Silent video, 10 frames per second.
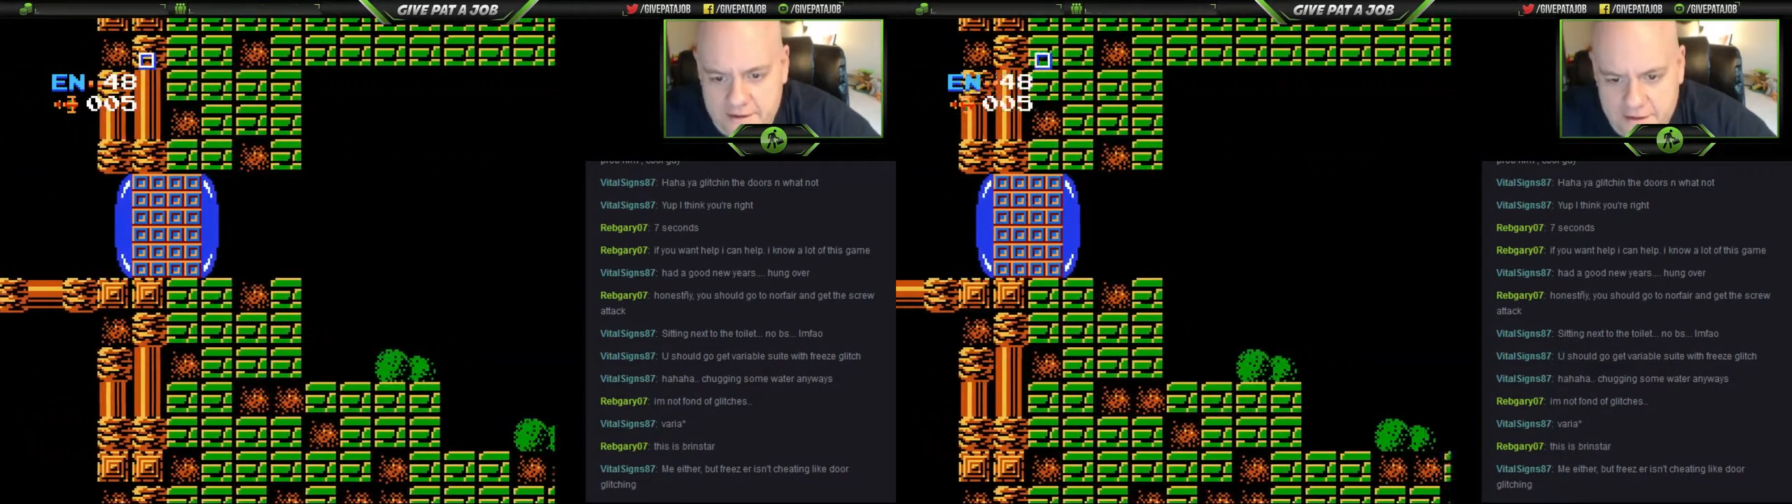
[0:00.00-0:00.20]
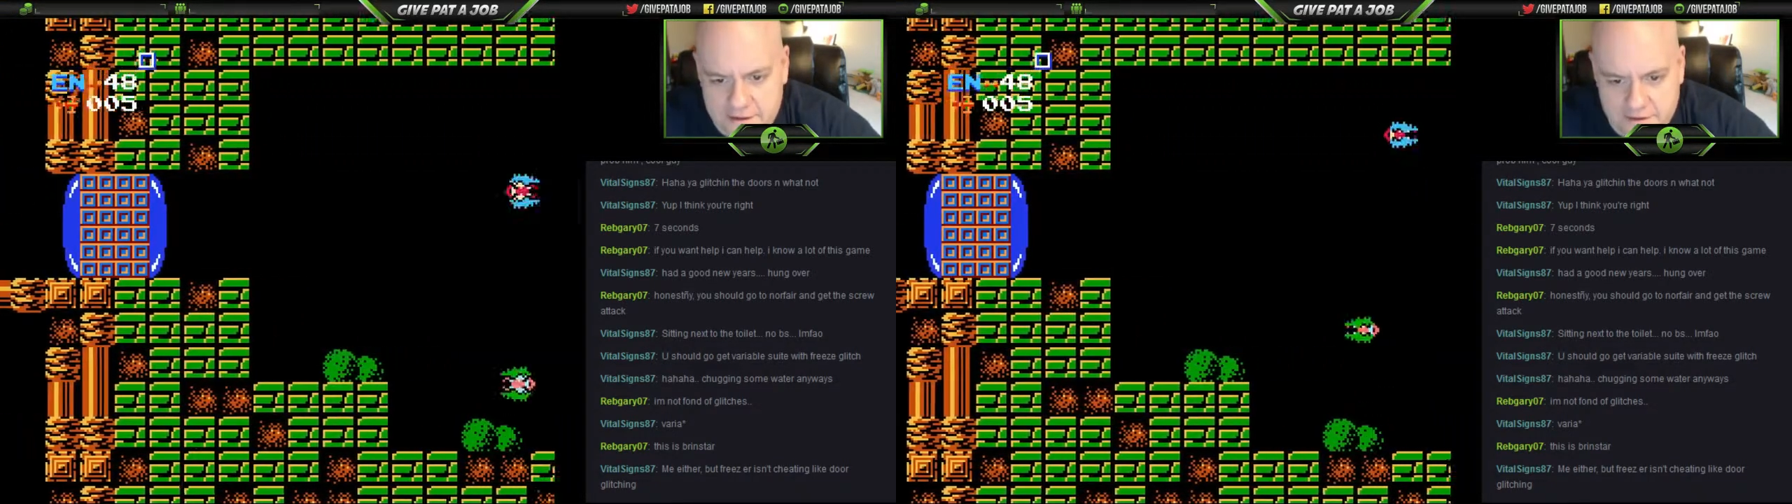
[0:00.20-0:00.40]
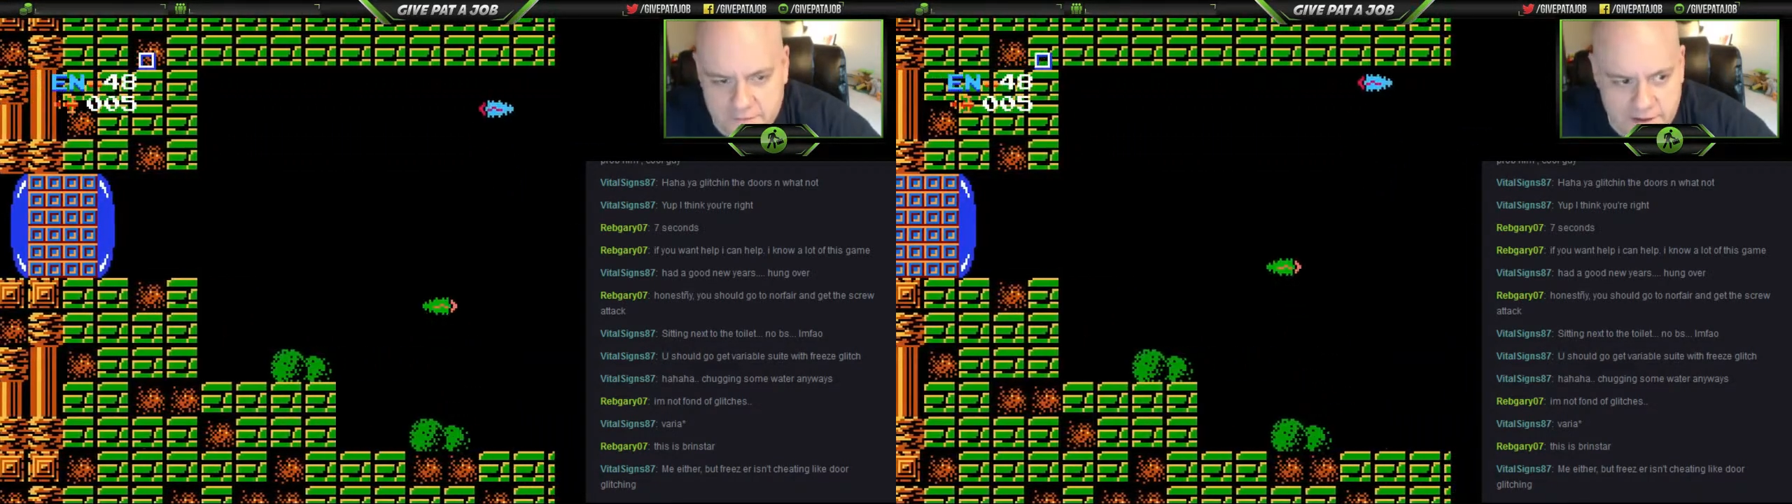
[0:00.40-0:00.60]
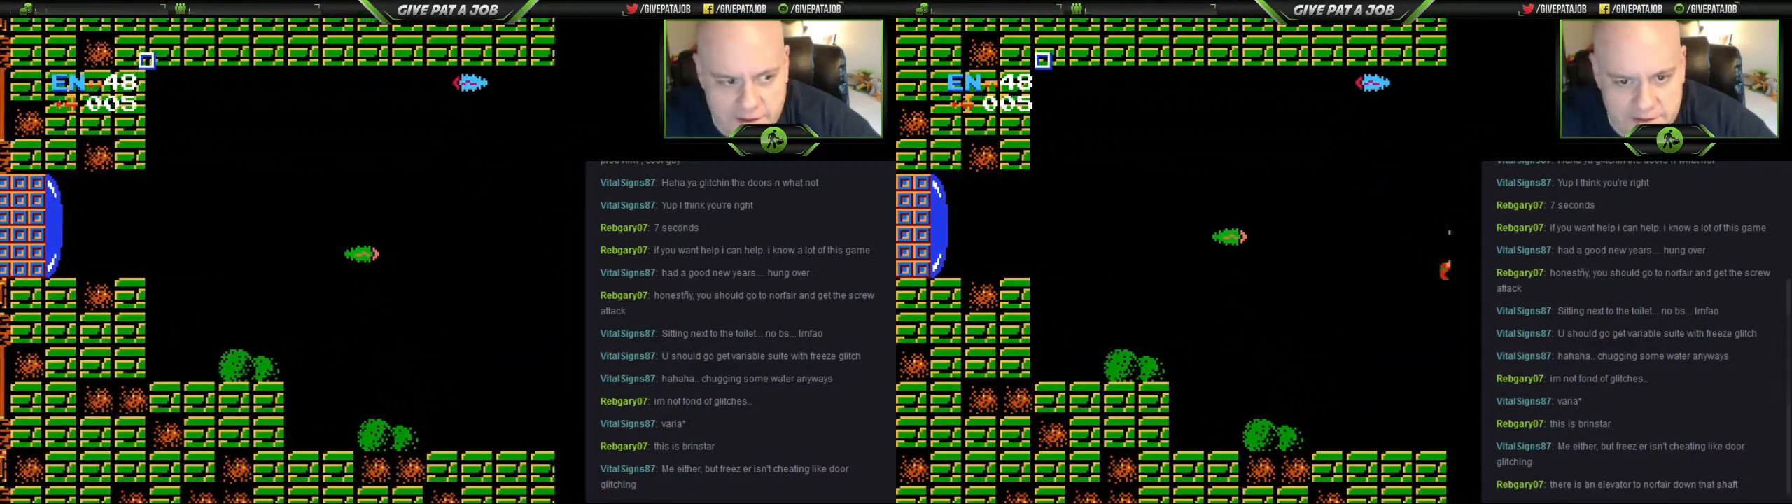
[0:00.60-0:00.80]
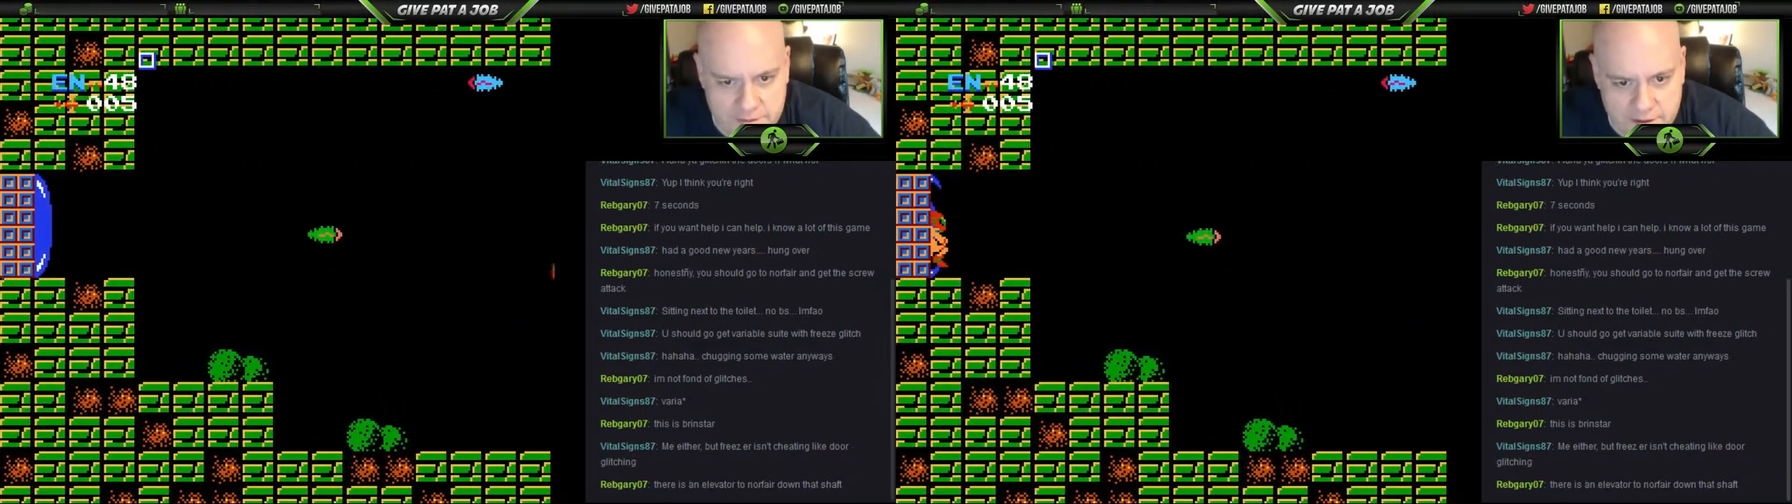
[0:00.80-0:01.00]
so let's see if we can
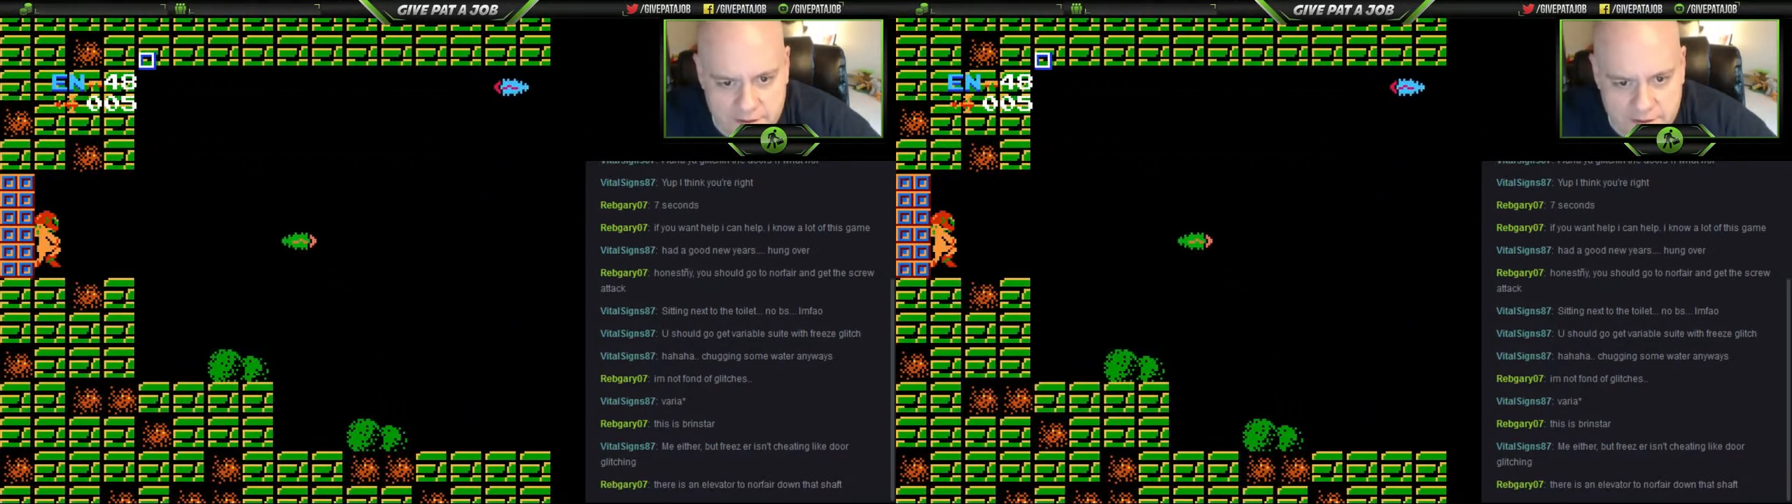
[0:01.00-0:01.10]
get to it.